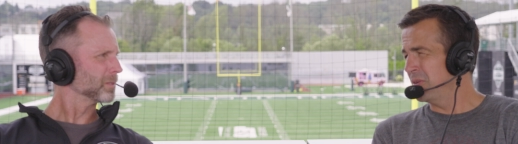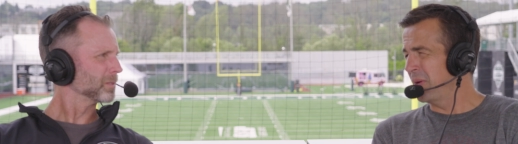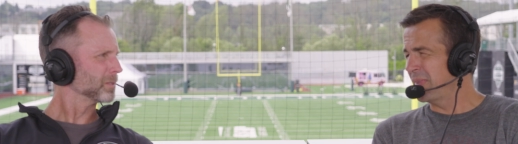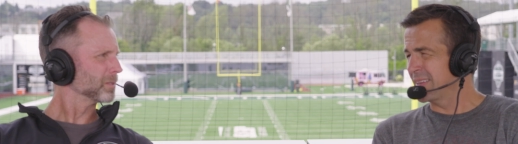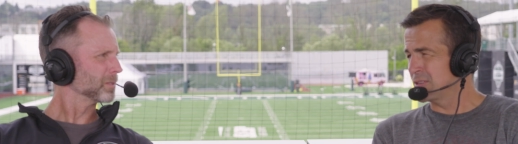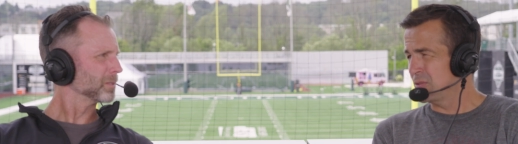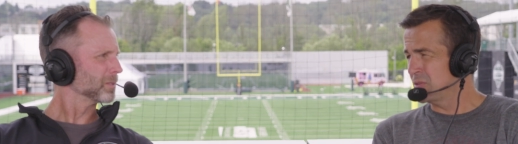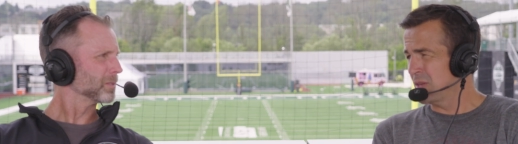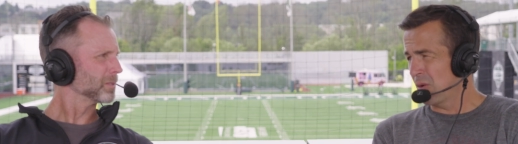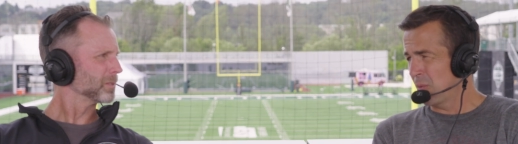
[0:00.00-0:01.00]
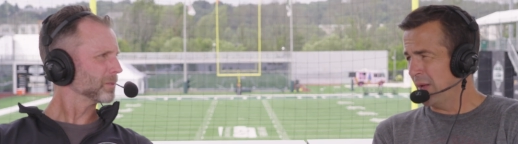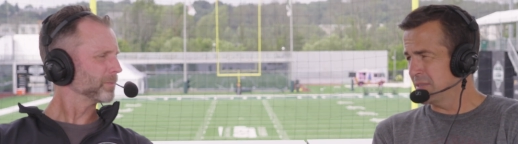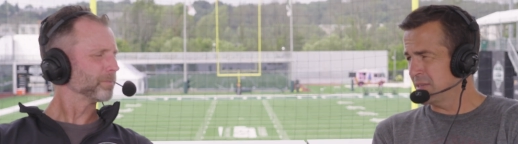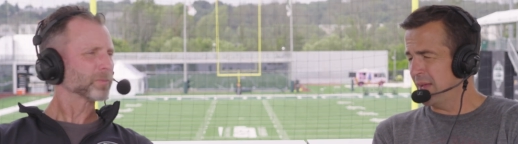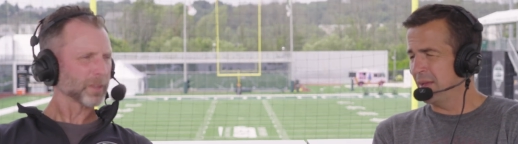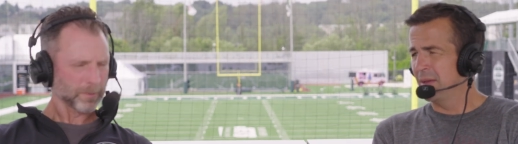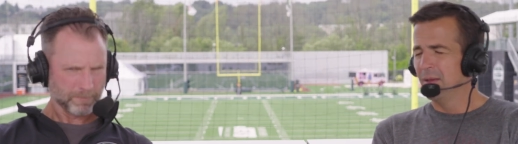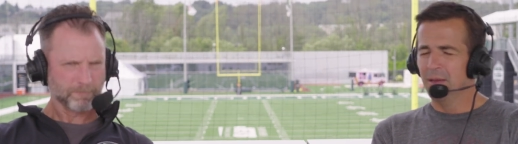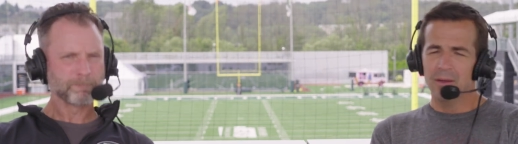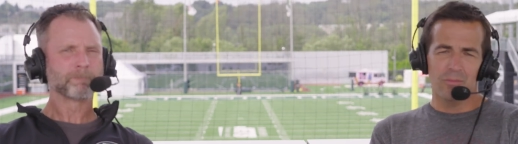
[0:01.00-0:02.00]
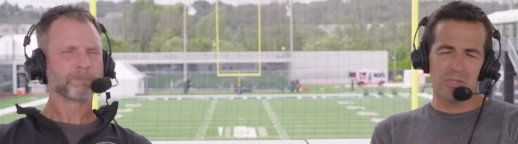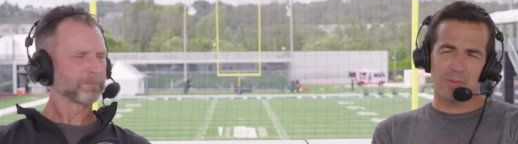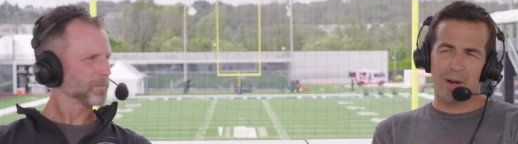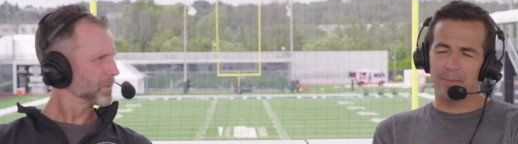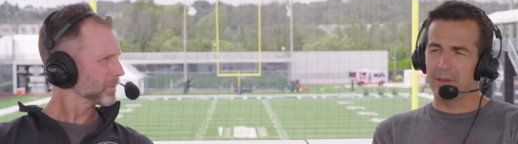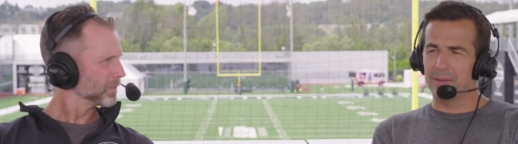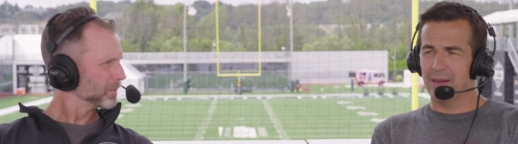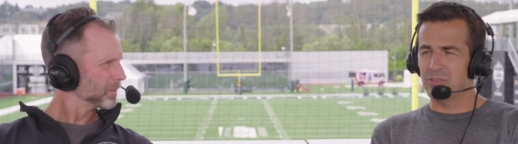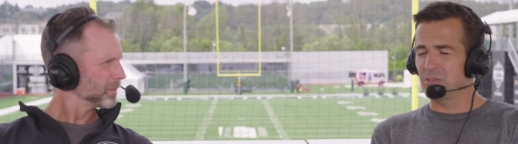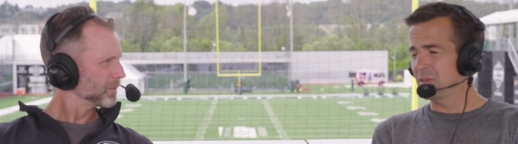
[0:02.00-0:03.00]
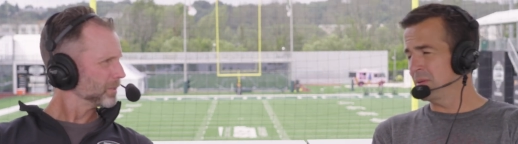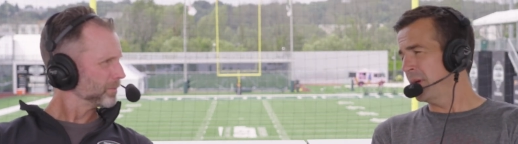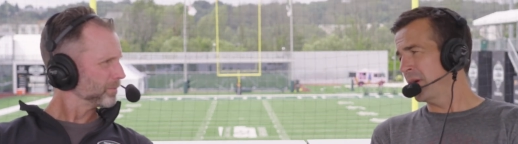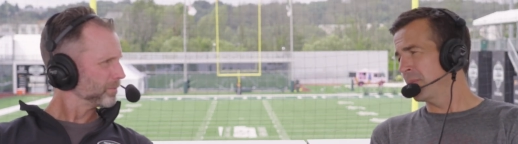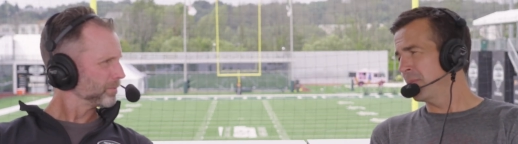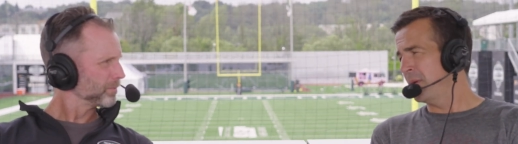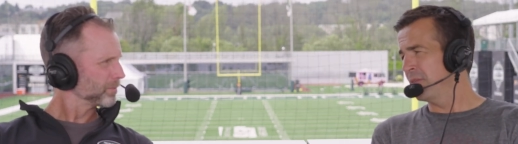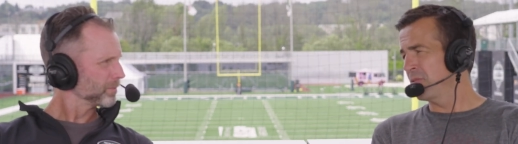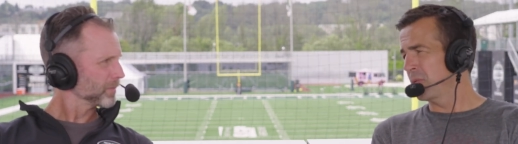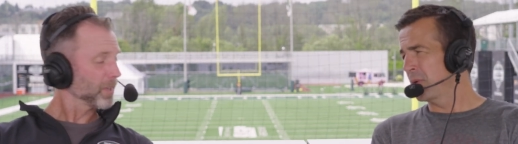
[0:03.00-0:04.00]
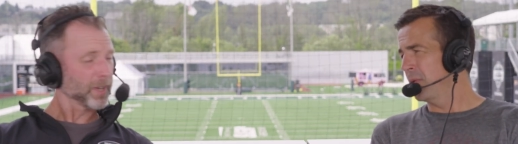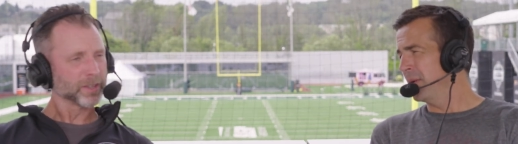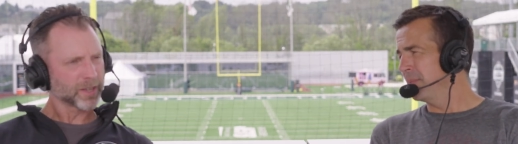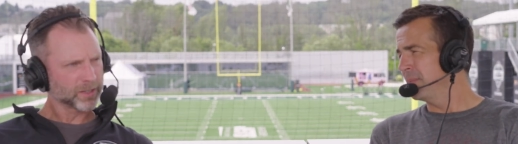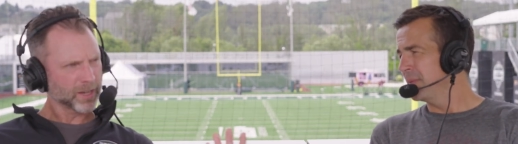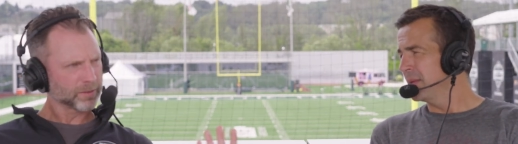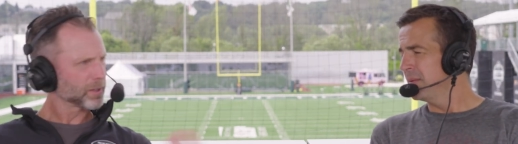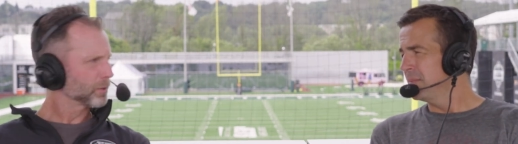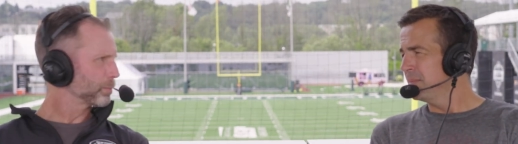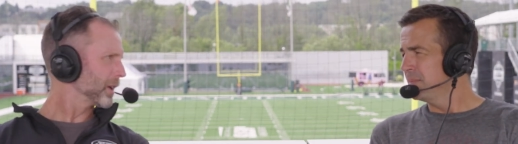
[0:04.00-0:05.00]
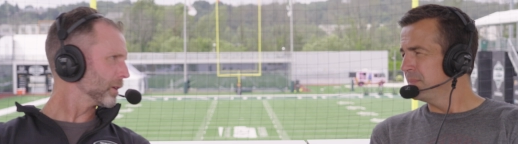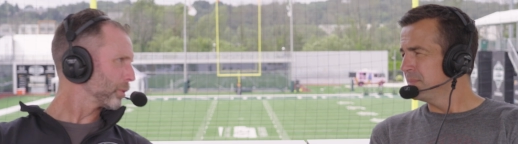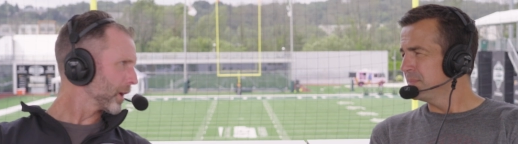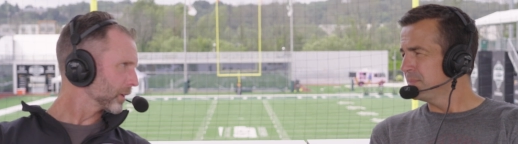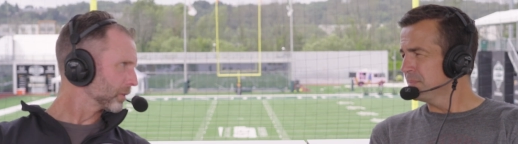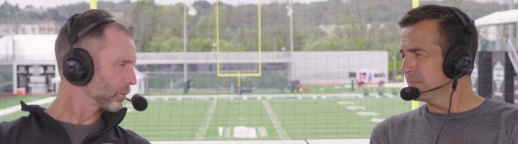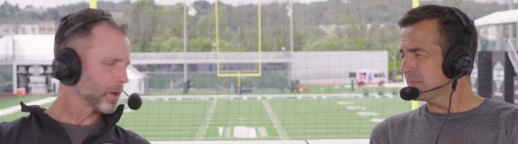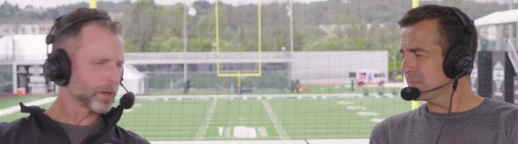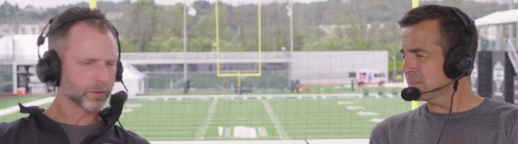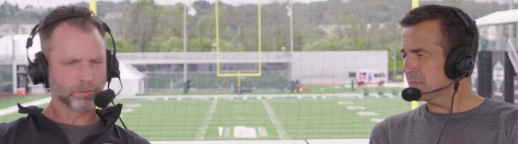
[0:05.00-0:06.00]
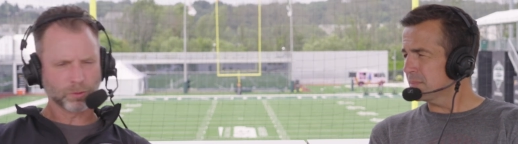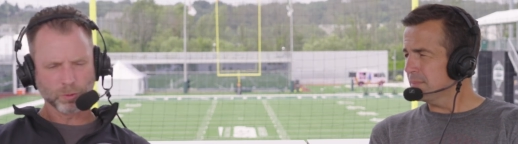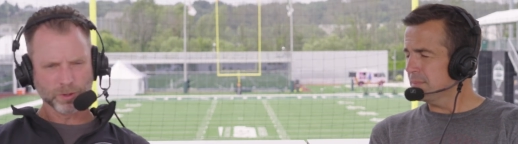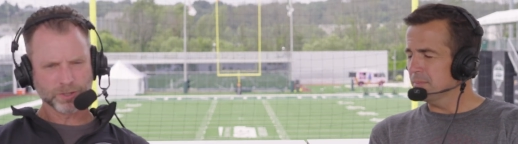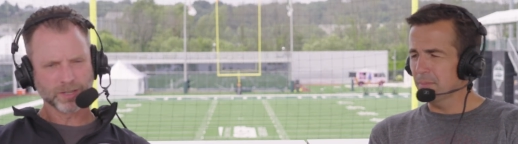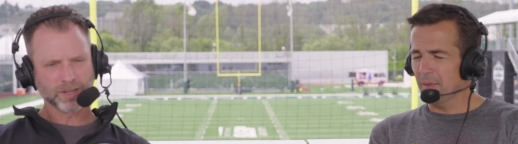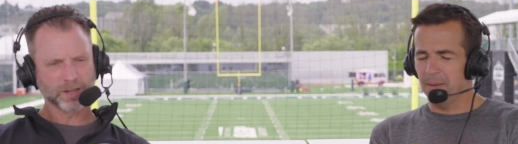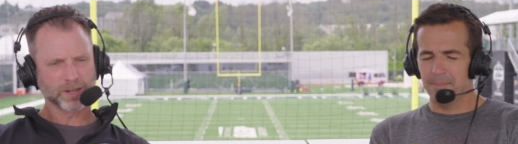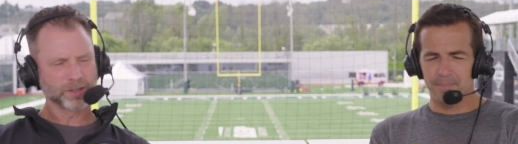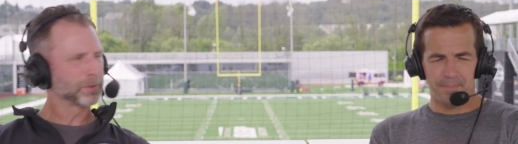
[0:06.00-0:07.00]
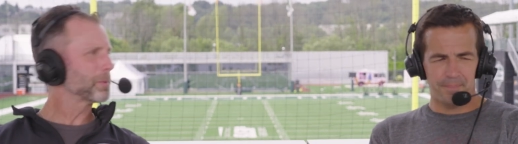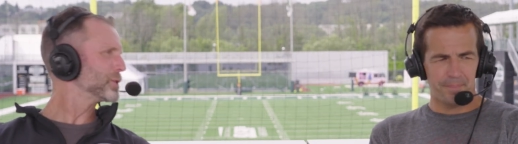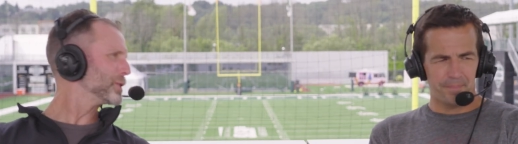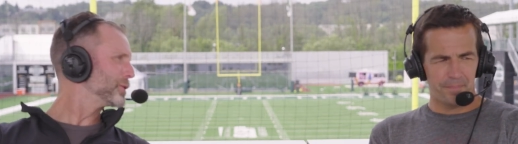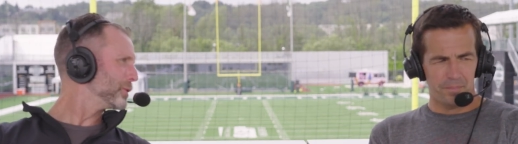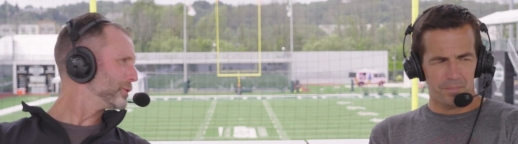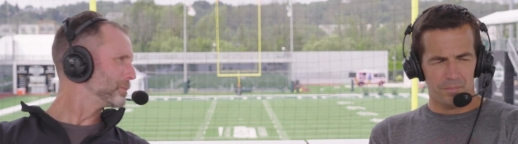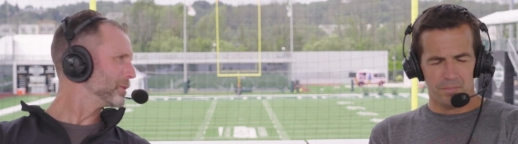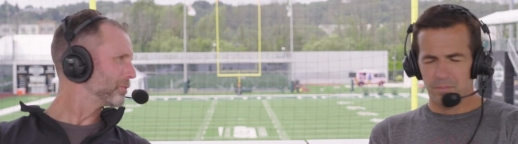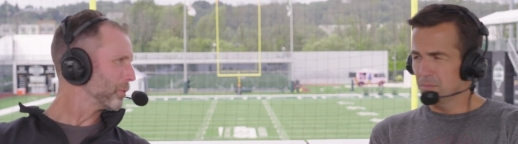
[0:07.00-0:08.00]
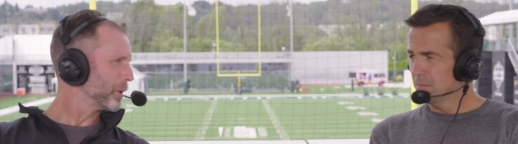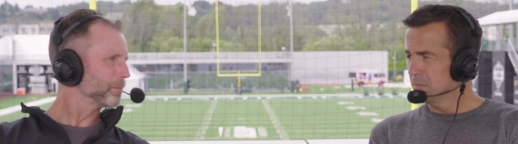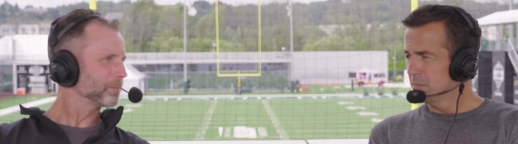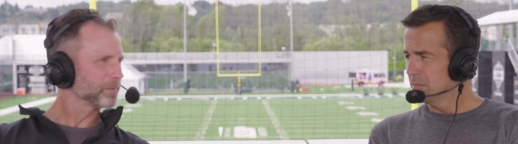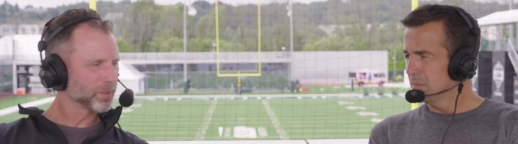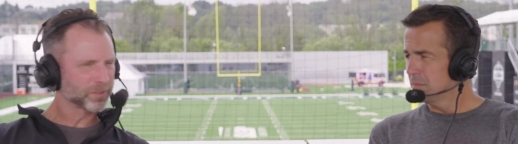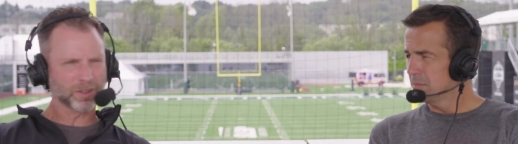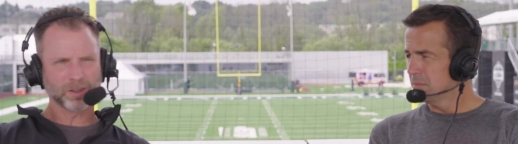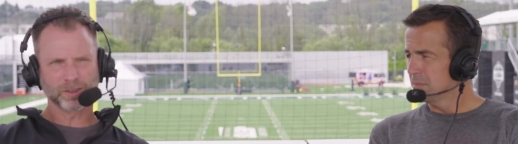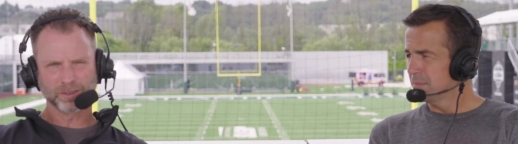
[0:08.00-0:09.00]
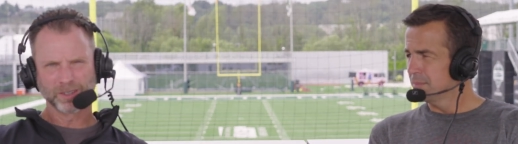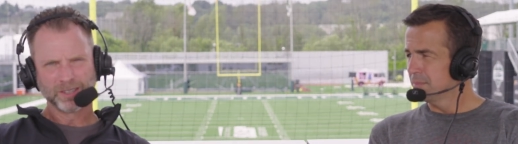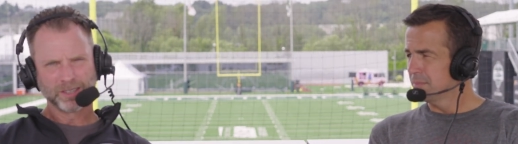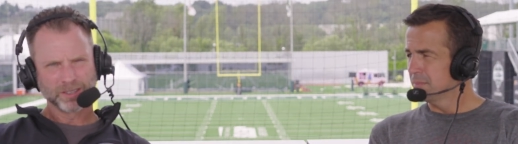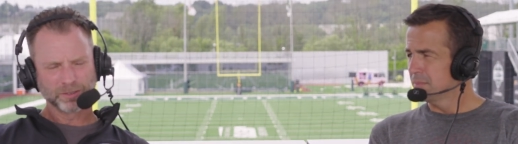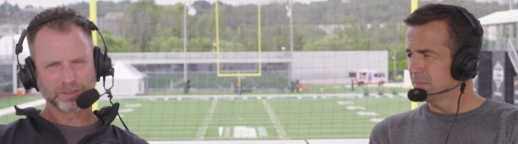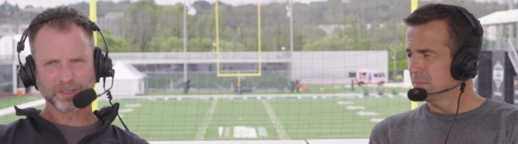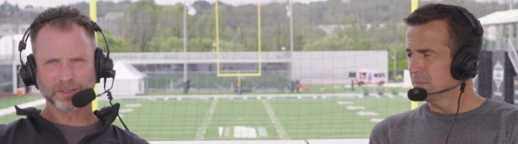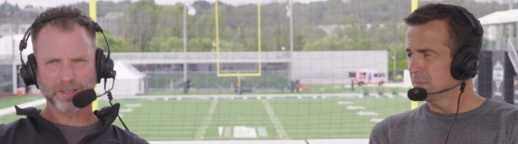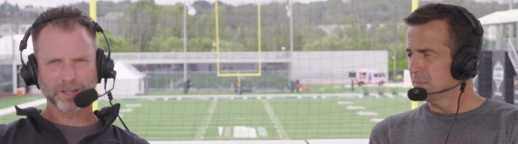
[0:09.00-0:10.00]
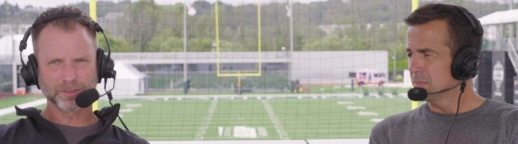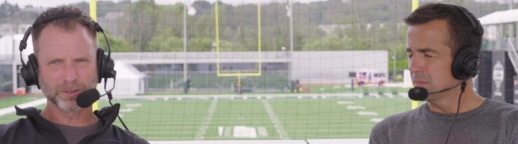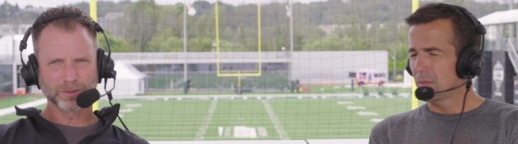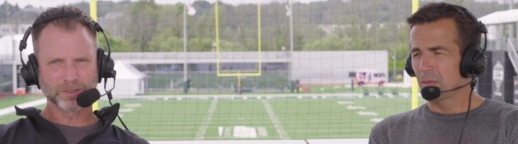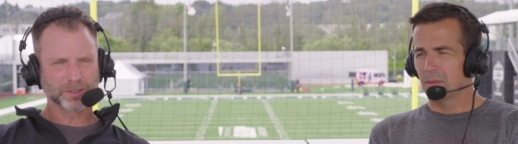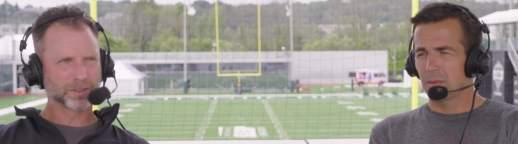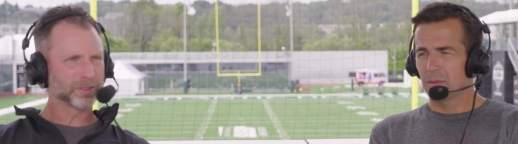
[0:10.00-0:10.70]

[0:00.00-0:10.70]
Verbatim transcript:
Speaker 1: know. I think it's Tuesday or Wednesday, which probably allows you to better prepare for week one. And then you have the
Speaker 2: expanded practice squad, of course. Yeah. Uh, you mentioned dudes before. You saw, you've seen a lot of dudes here